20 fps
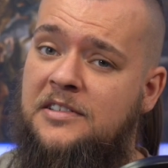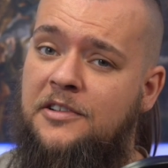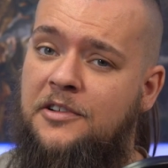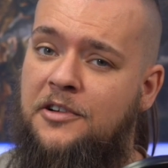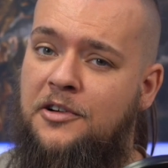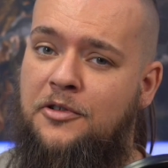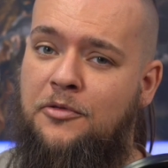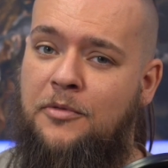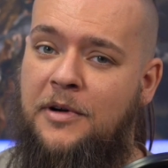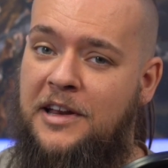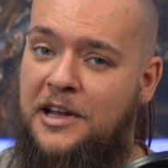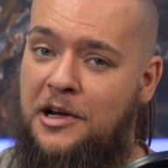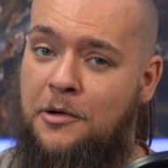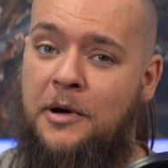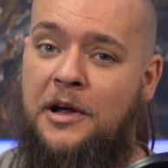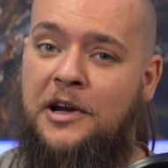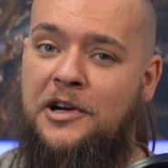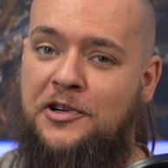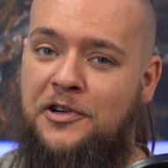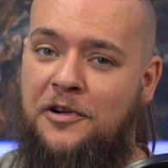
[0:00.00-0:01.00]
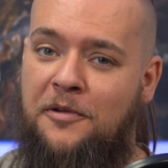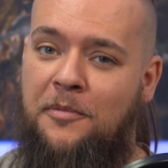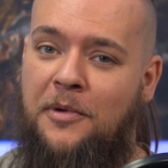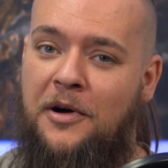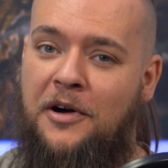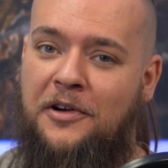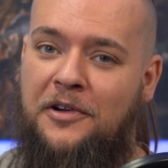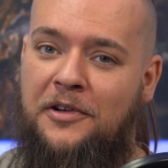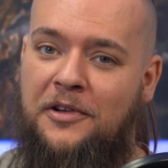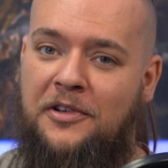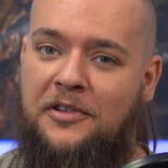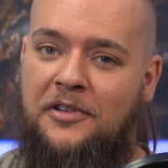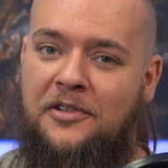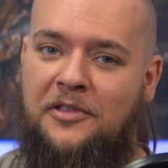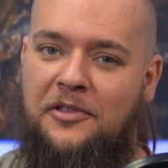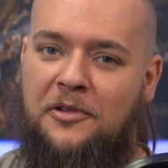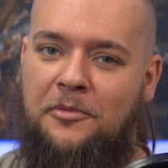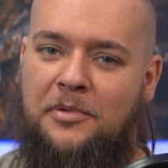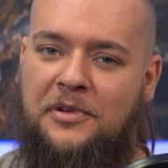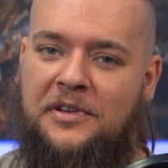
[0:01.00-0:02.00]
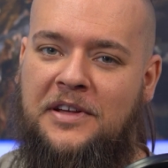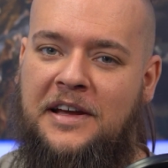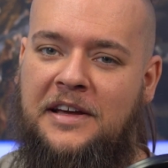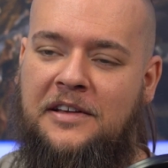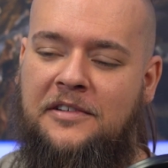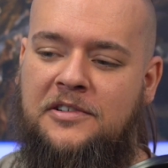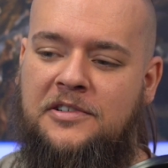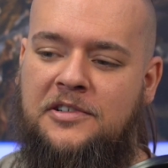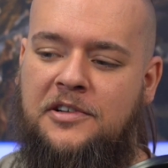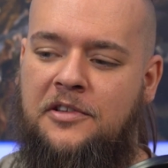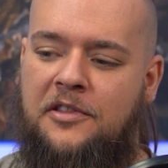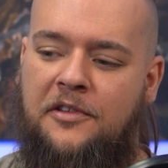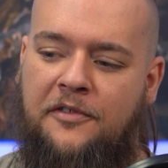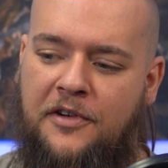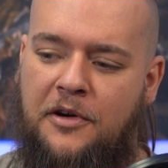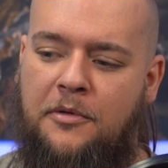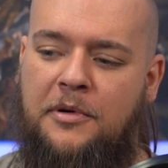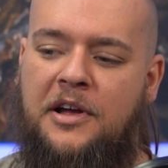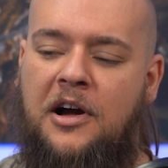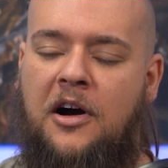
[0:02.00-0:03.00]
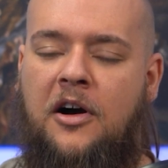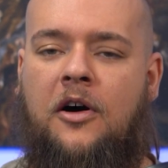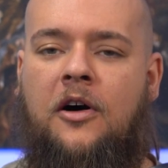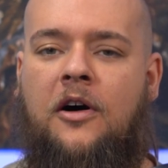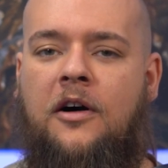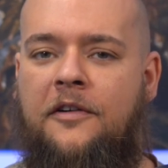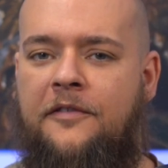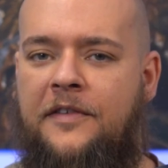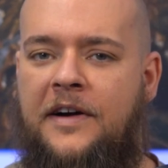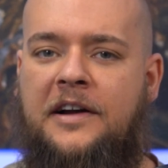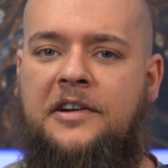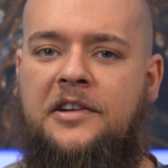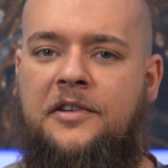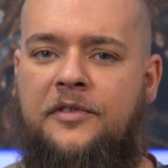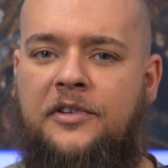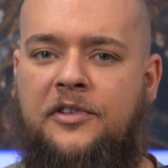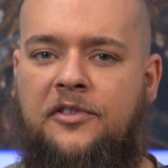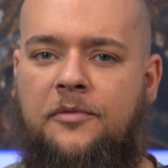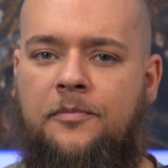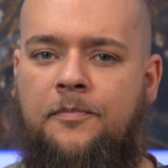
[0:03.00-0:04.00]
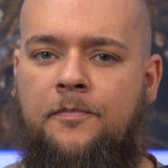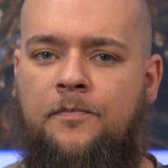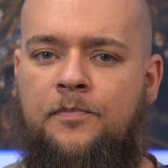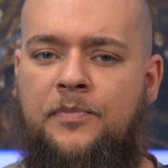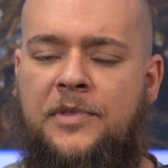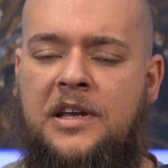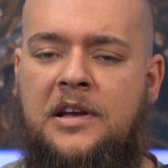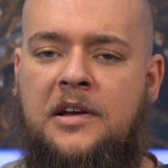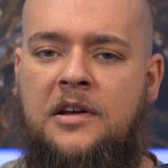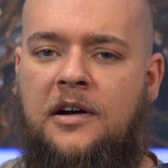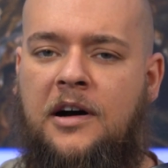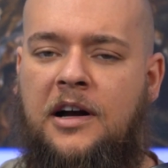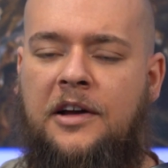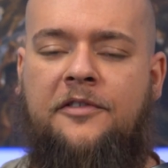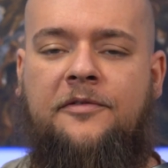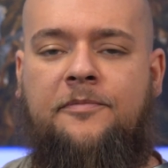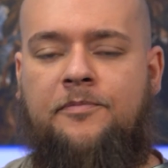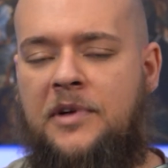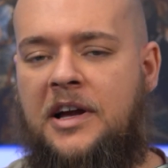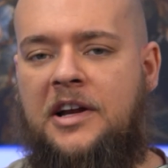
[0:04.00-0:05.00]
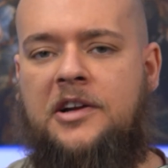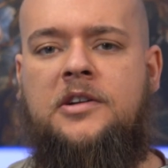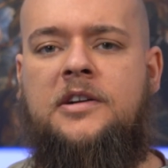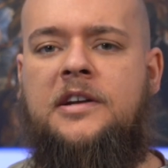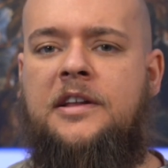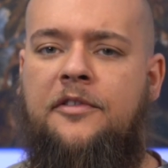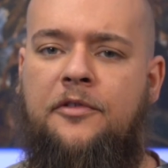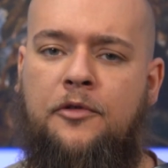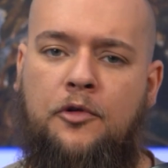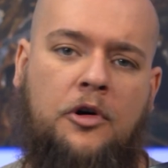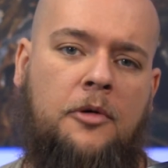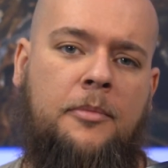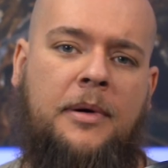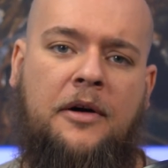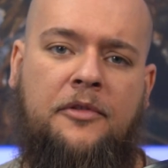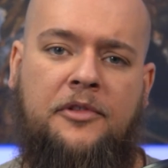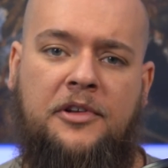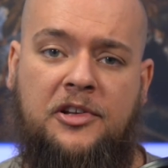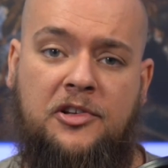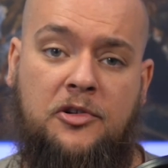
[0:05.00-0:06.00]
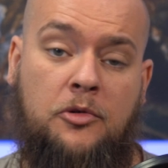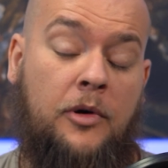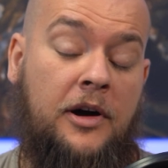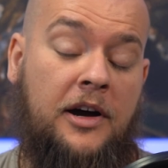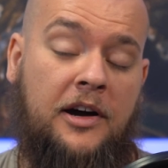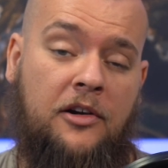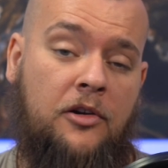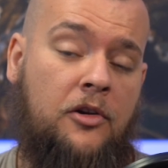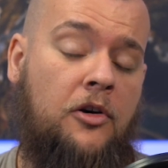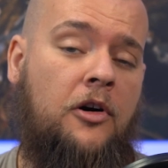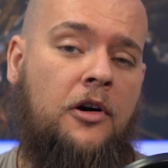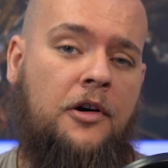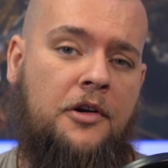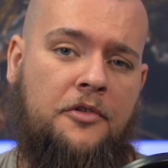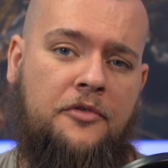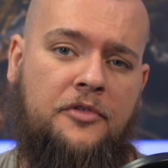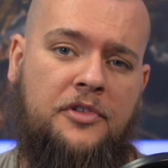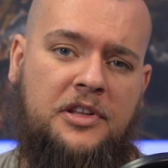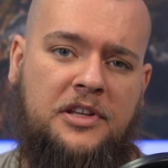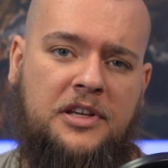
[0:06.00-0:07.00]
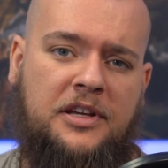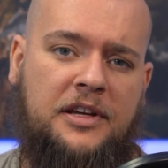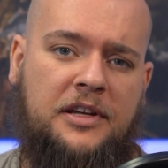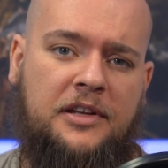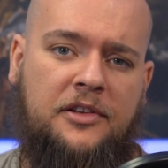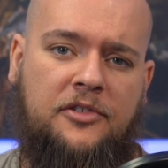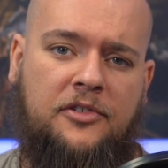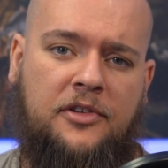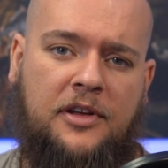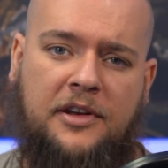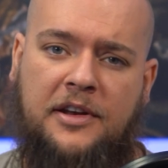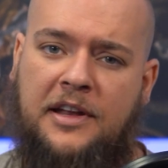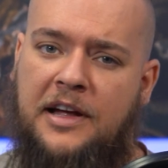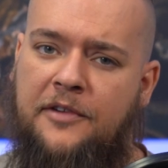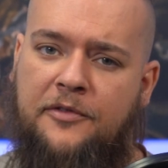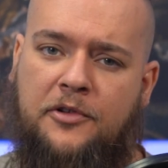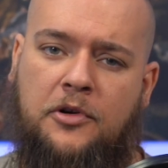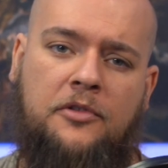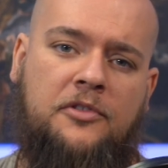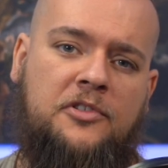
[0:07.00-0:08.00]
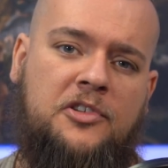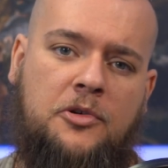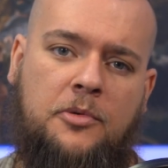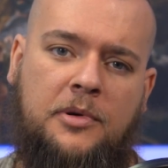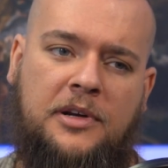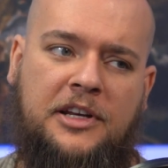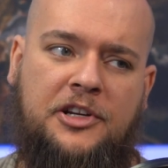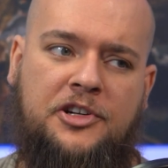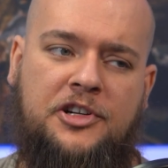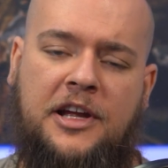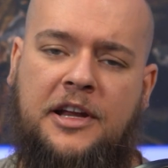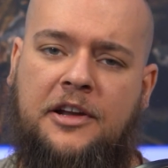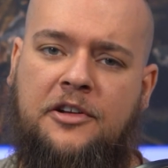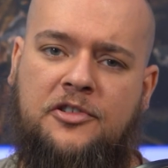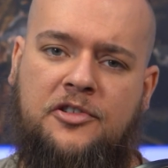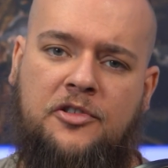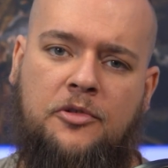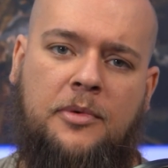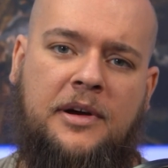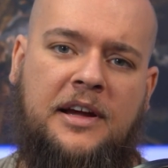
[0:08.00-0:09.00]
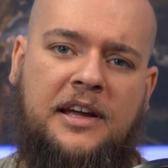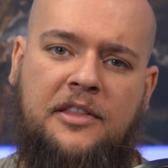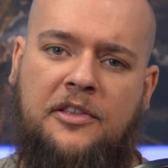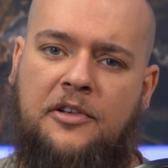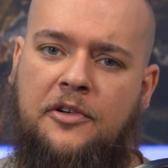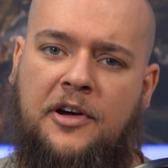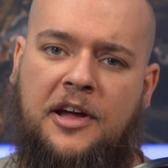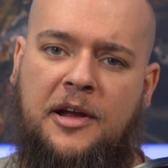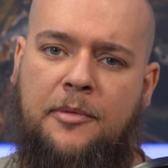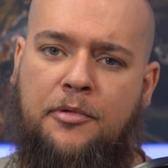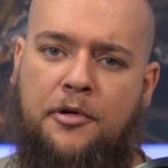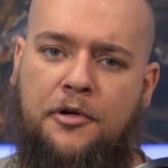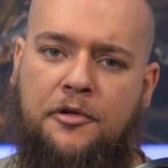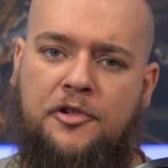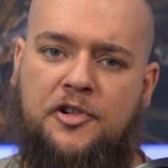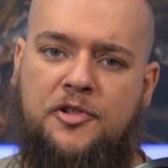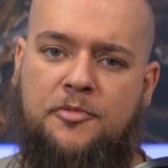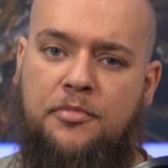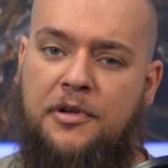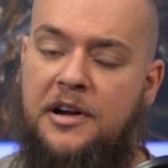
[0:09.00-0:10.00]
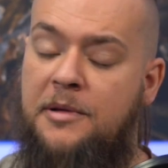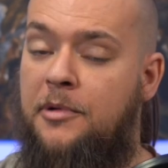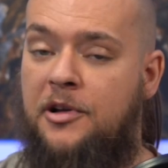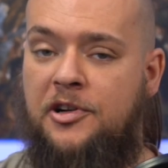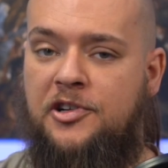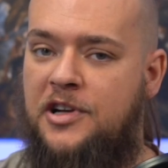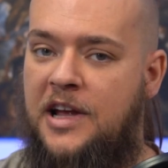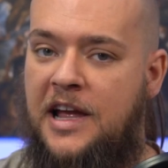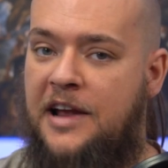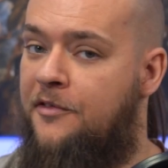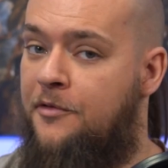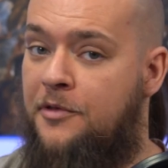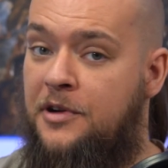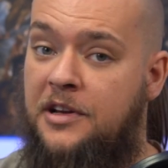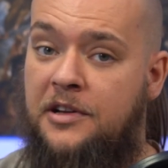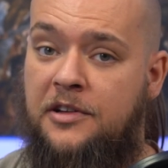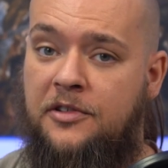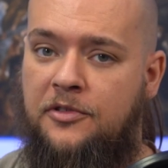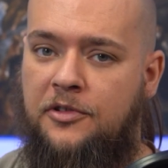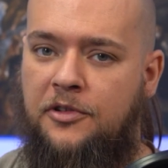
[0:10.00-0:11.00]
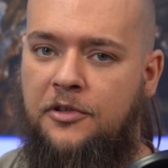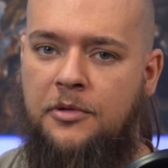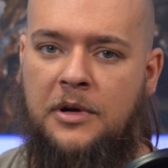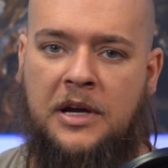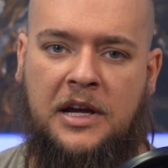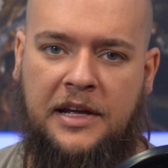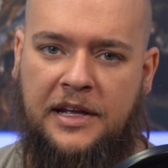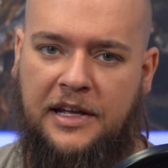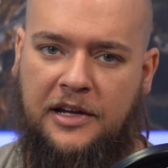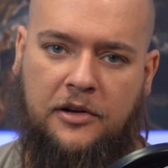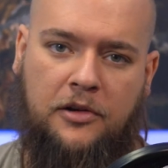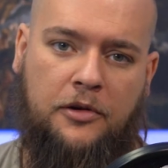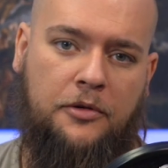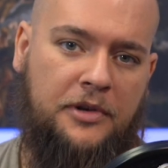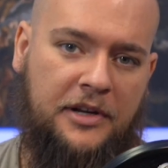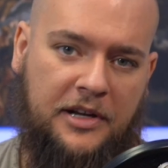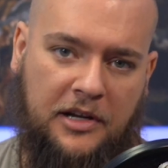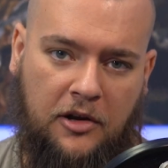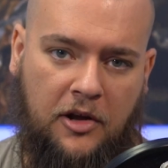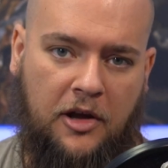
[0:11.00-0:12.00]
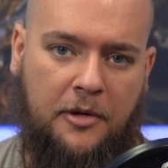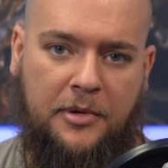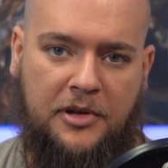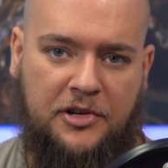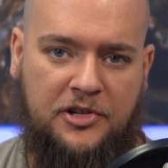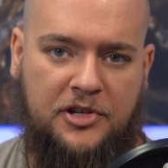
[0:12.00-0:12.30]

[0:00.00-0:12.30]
a great question, Marcus, that pertains to the very heart of activism. I've actually thought about this quite a lot over the years, and have consequently changed the way that I approach pretty much every issue, including climate